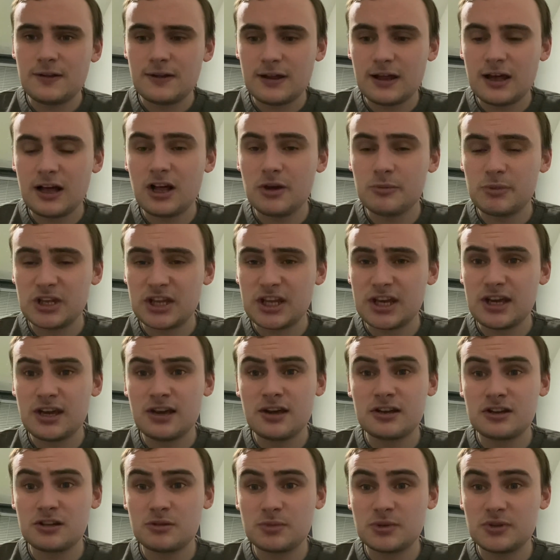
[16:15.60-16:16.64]
I'll be there
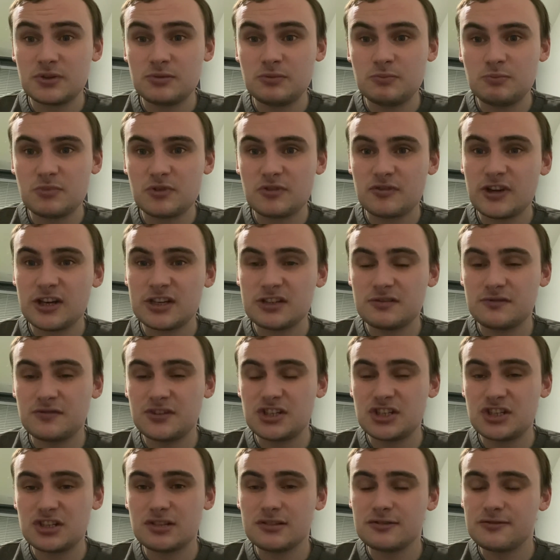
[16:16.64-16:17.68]
and I'll be providing a
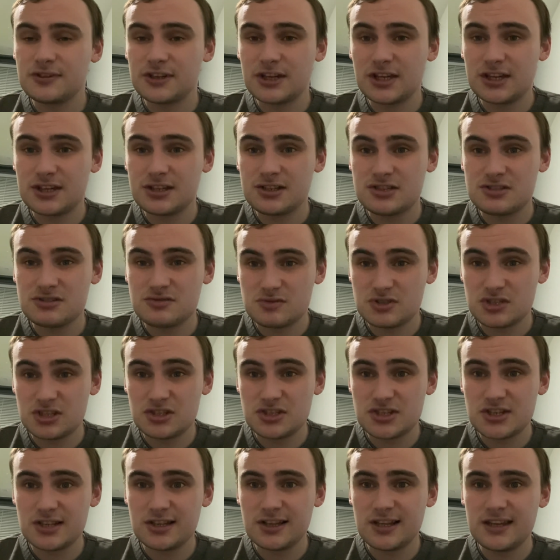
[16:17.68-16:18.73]
video for you. So
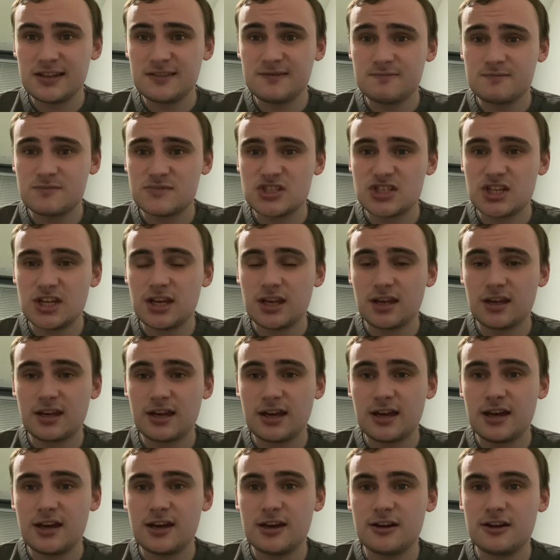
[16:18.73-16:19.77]
until then, take
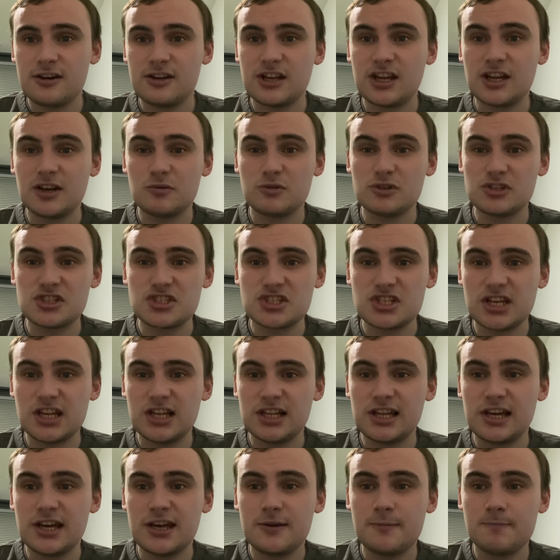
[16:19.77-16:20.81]
care and I will see you
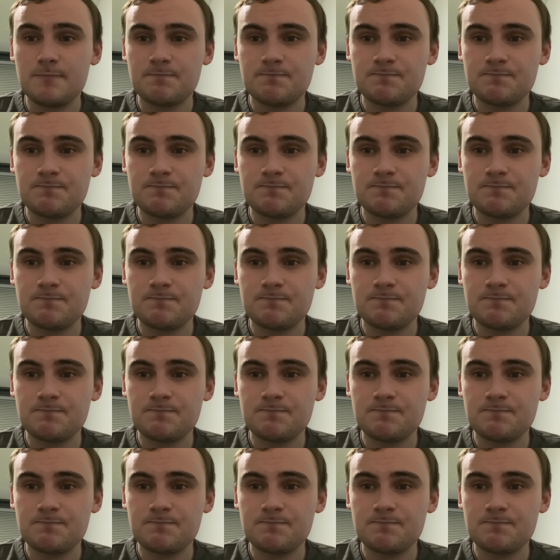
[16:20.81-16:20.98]
later.